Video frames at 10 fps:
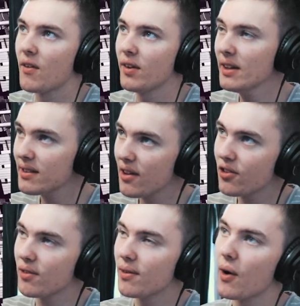I think it's
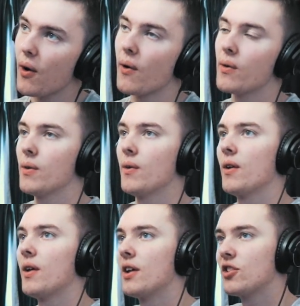actually, no.
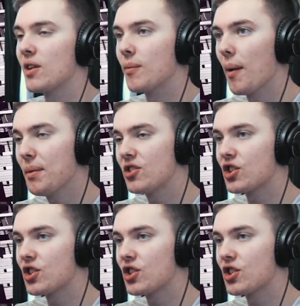It might be